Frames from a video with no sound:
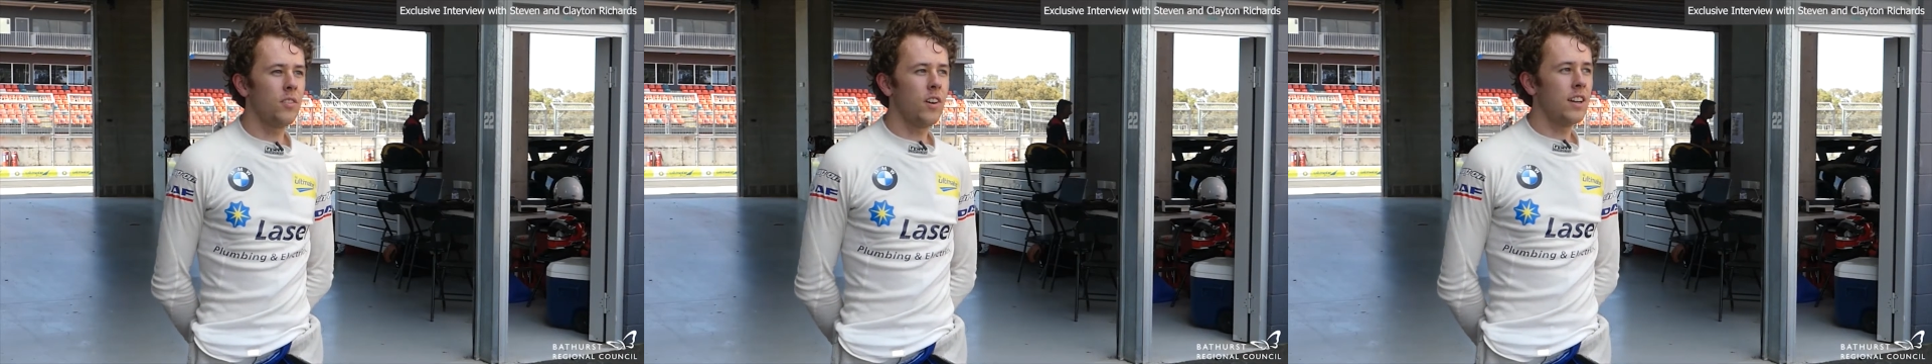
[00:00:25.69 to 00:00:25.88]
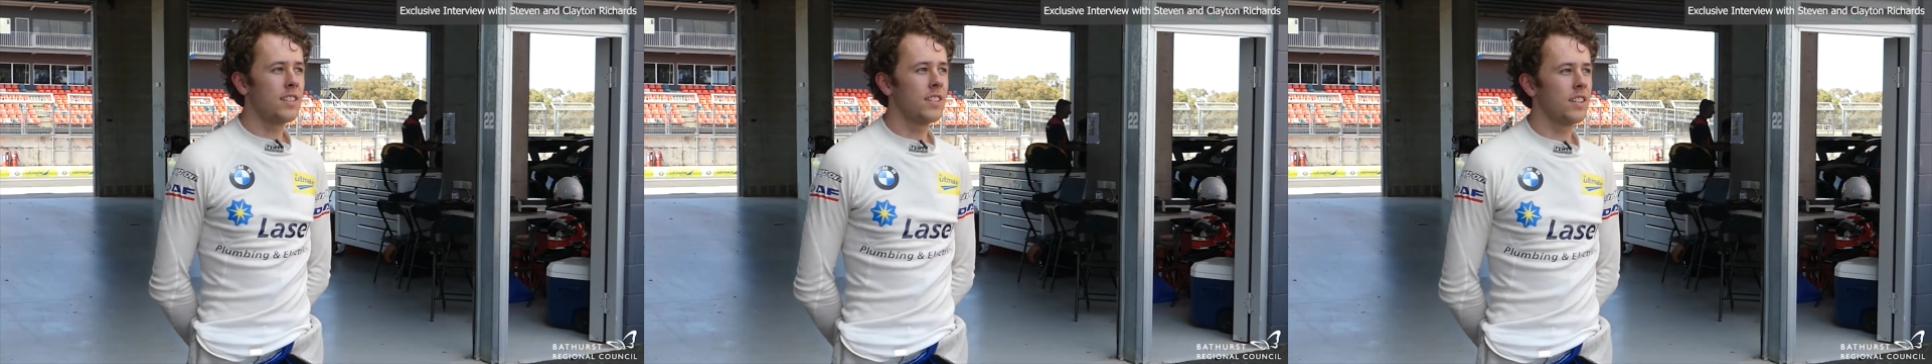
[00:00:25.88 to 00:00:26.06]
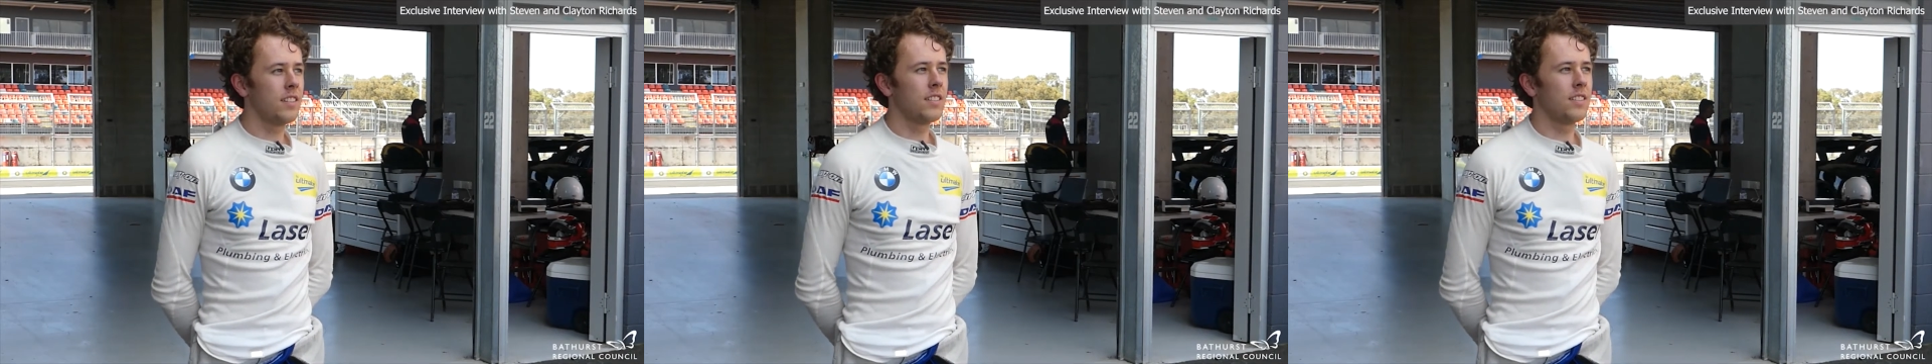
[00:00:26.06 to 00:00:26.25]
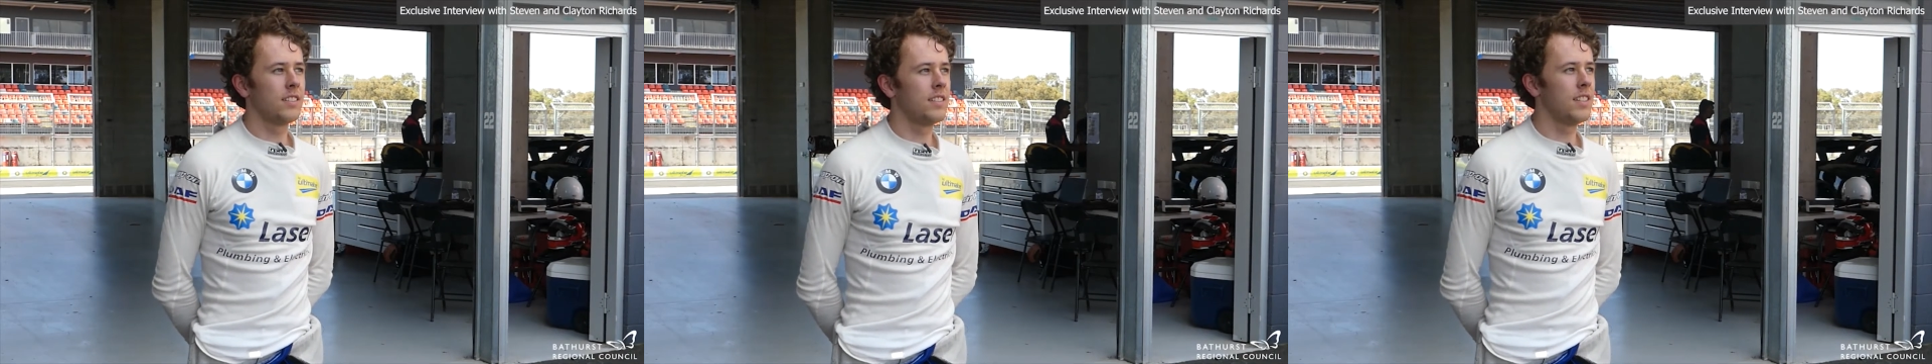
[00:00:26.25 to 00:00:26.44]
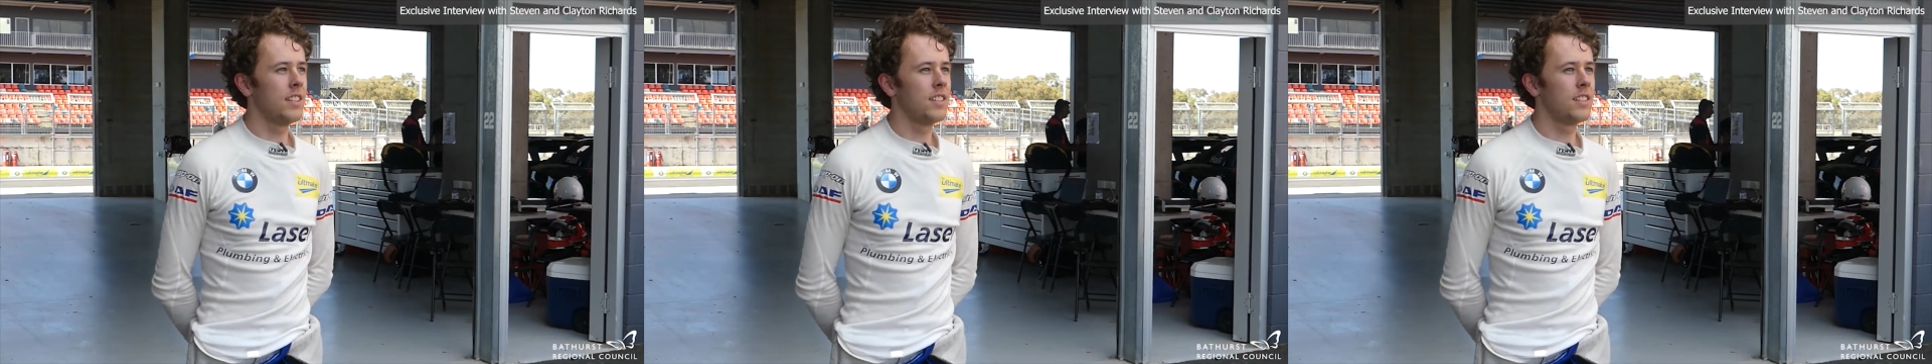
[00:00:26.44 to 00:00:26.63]
racing
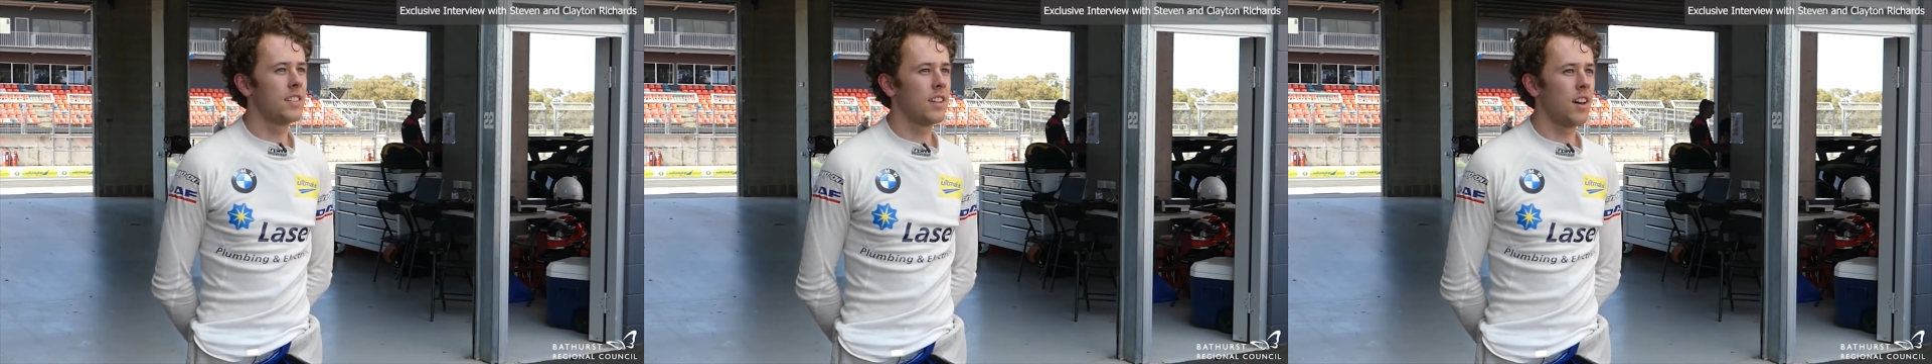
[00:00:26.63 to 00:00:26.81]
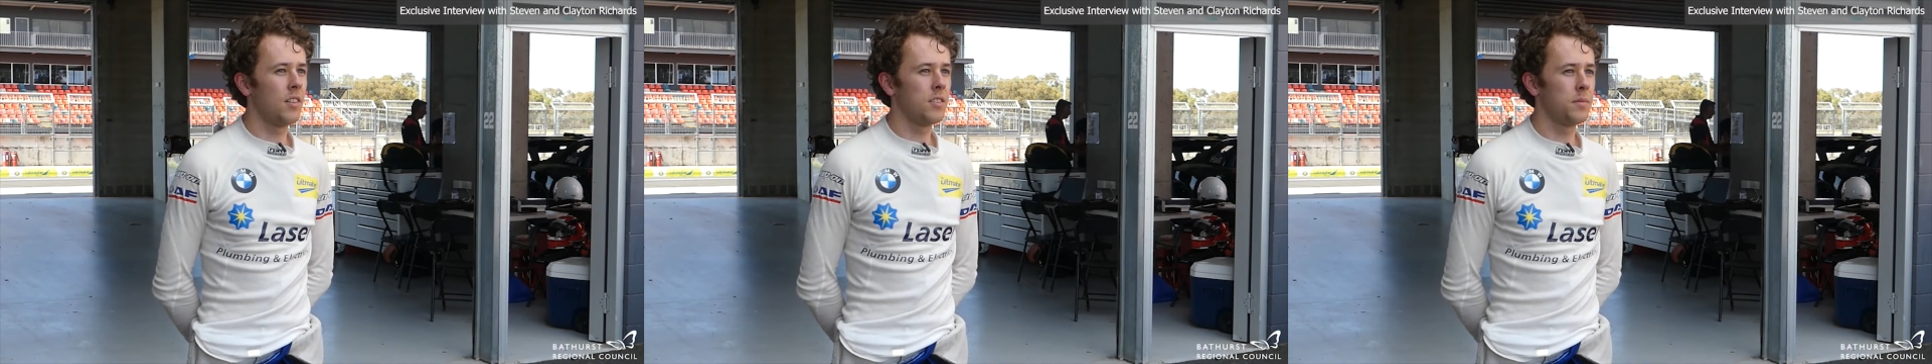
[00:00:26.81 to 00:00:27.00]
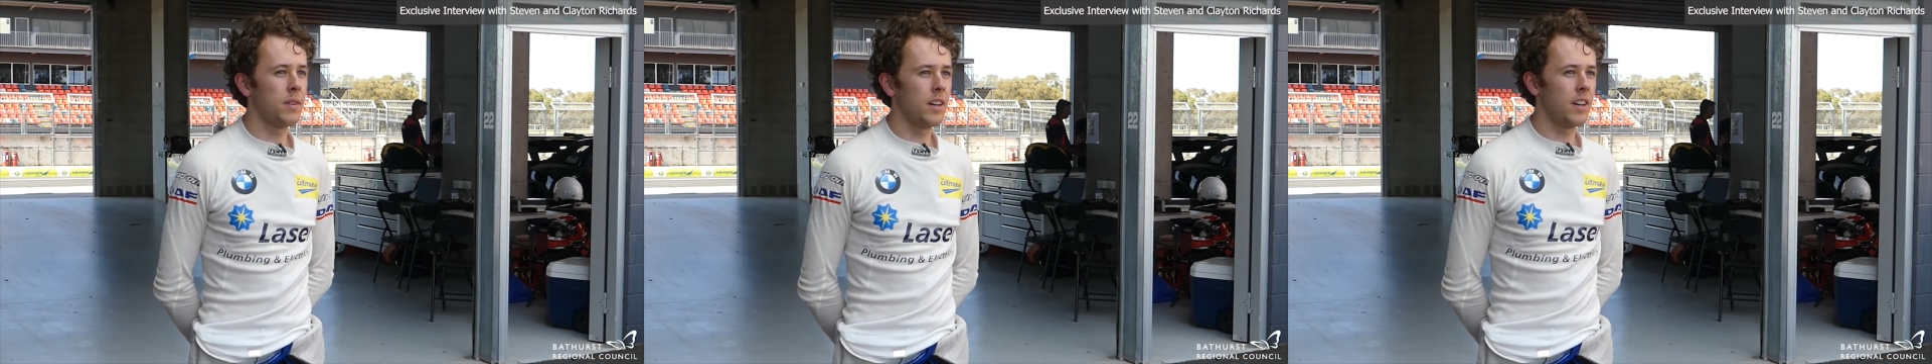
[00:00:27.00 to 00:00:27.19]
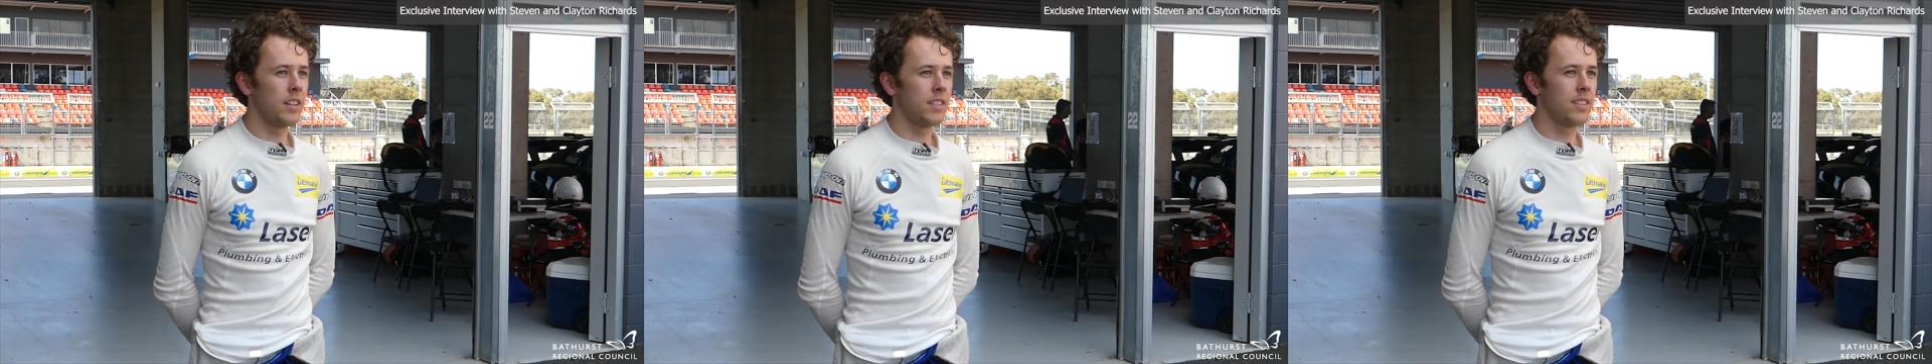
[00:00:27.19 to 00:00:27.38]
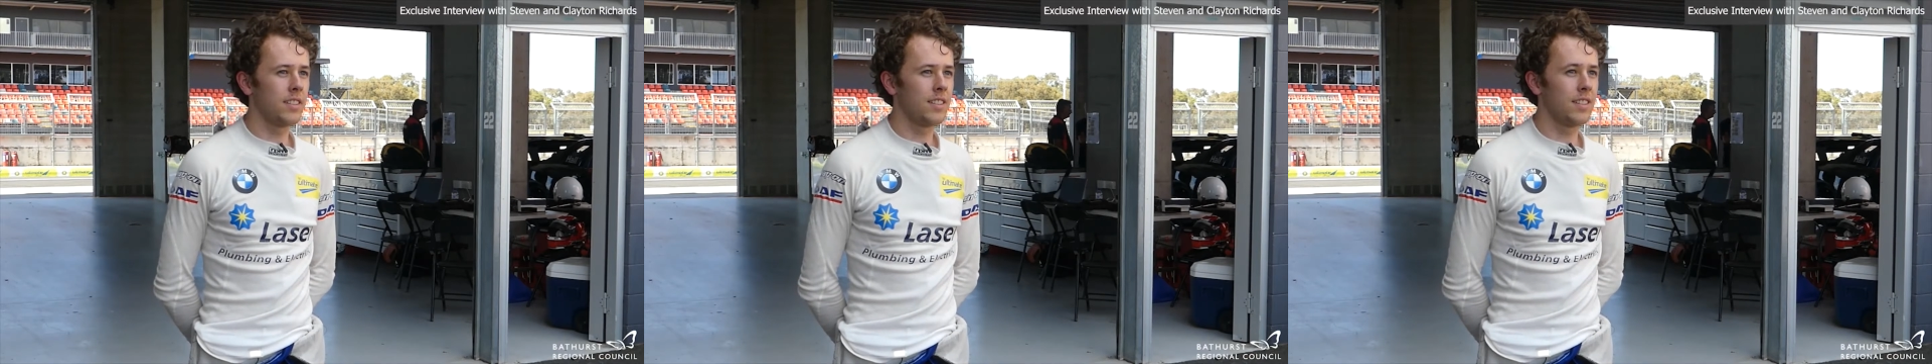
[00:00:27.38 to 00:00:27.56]
since I was about